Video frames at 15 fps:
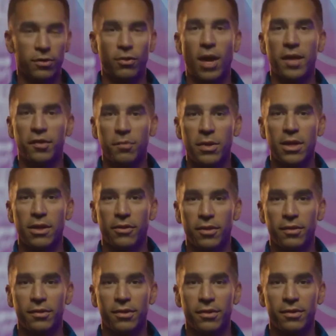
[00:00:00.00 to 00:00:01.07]
strikes me
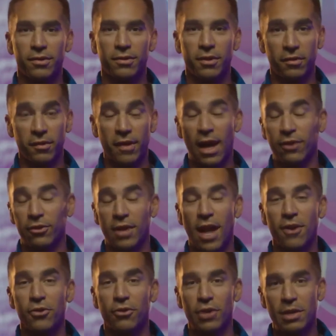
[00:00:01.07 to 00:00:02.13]
that this is this is actually
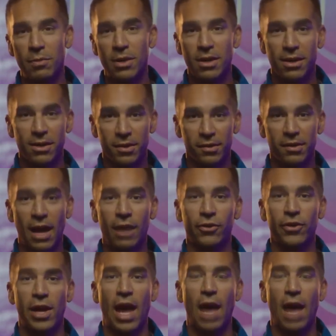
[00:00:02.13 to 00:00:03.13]
not a dream. This is actually